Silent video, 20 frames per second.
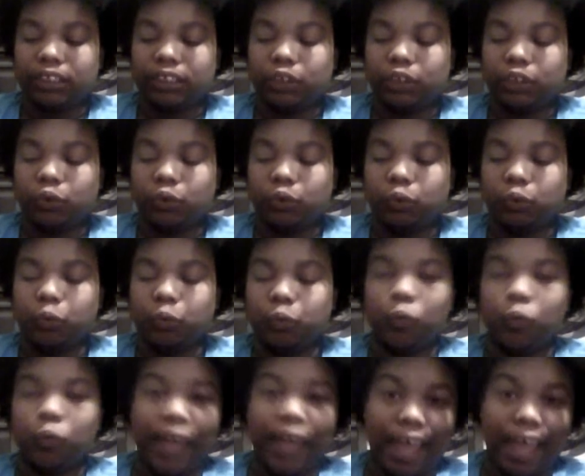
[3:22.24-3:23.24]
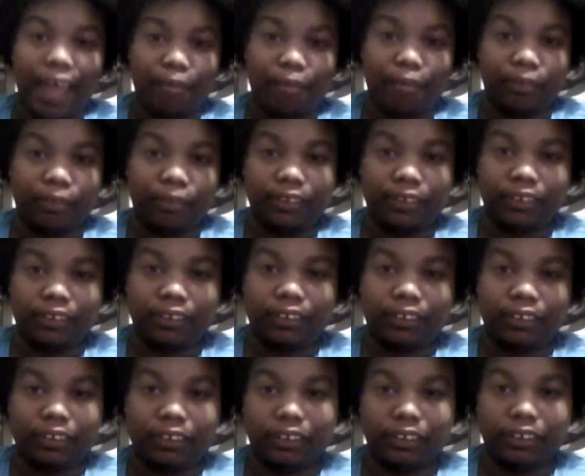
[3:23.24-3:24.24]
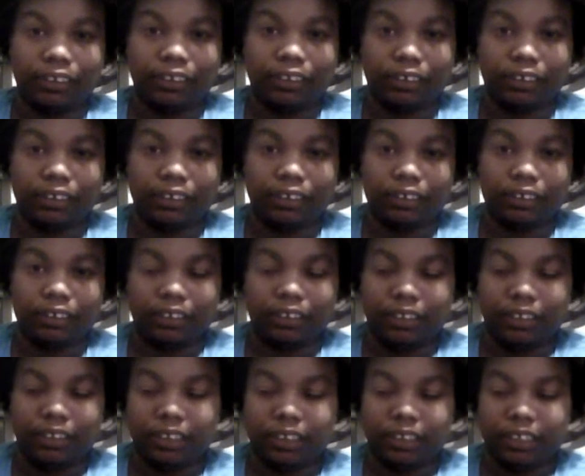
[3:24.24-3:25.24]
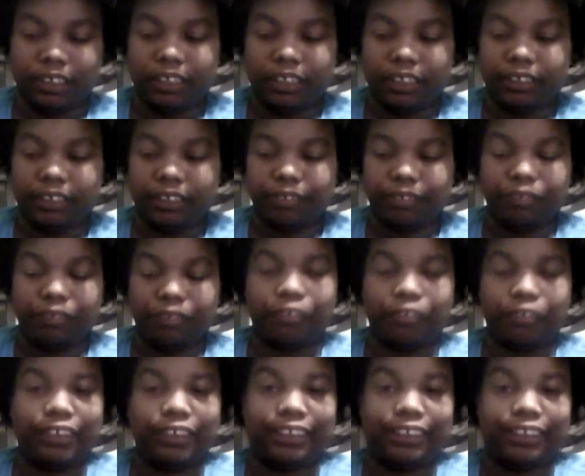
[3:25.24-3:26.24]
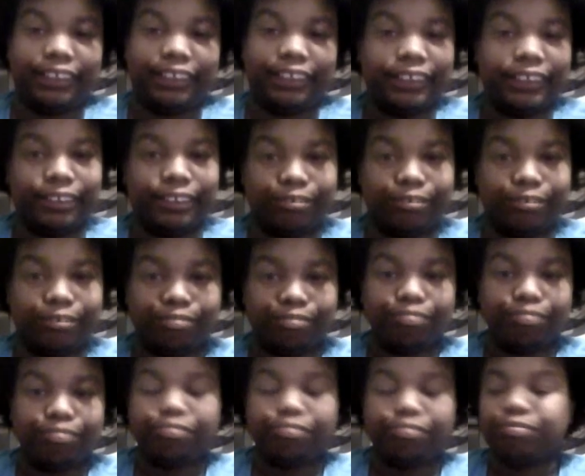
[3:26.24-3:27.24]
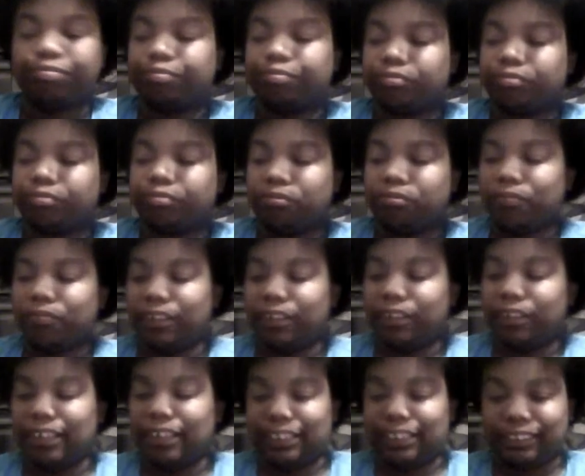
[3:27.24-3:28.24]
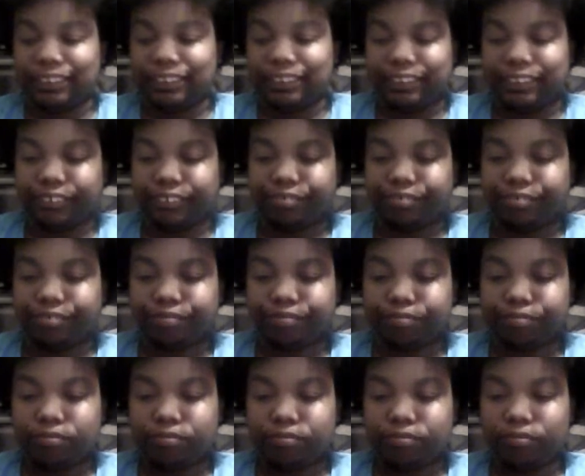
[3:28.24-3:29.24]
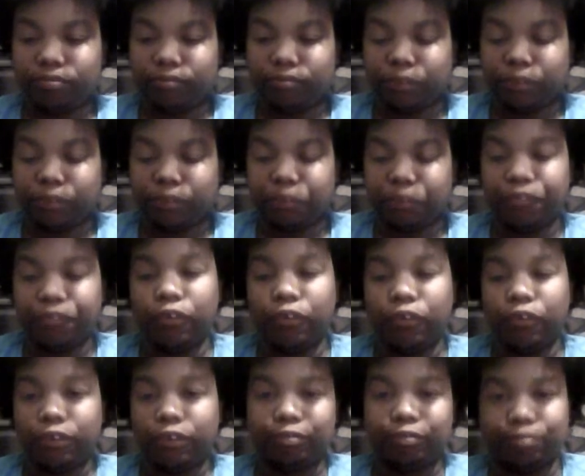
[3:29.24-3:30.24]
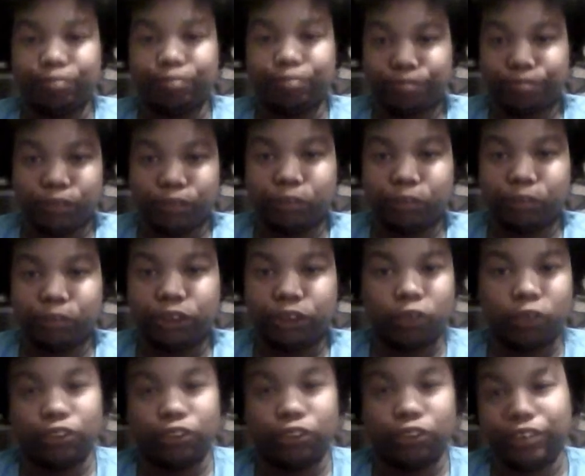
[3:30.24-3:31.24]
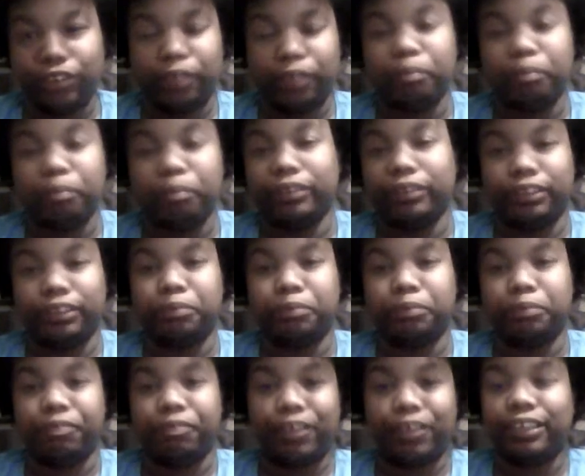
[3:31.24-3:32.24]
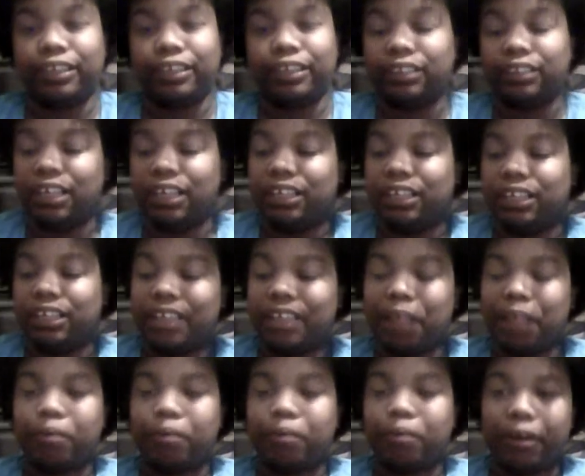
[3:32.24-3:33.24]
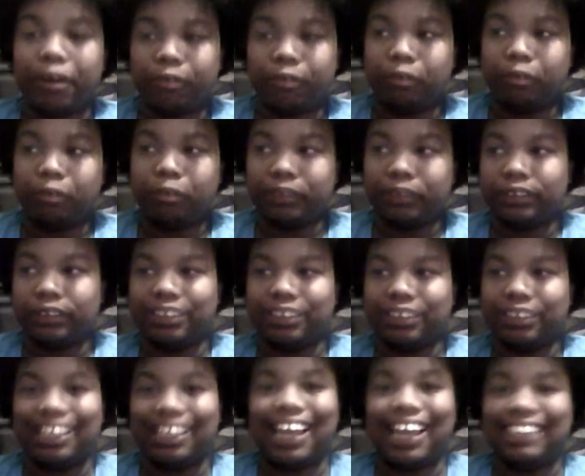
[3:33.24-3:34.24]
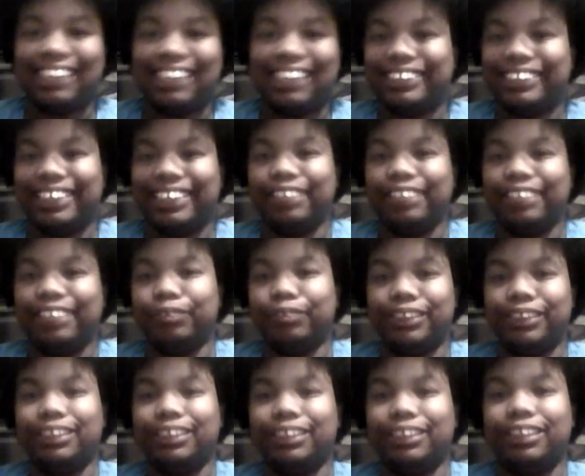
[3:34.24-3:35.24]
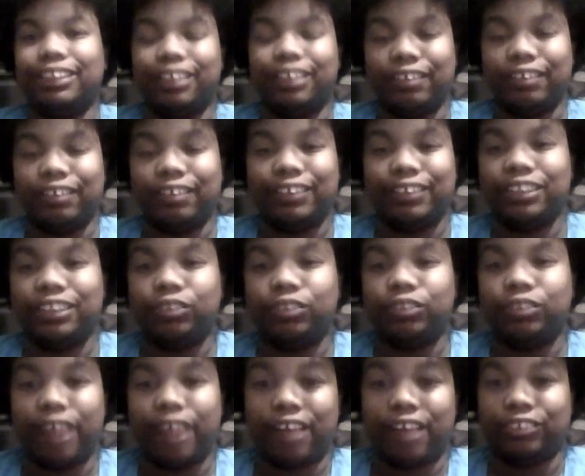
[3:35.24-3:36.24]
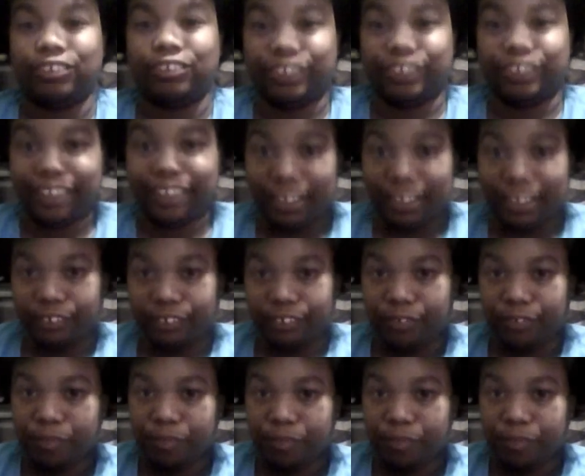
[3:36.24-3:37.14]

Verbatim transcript: to what happens in for the rest of the season. As in, before, you know, Michonne straight up punches him in the face, that probably would have been the last scene we see of these two characters together.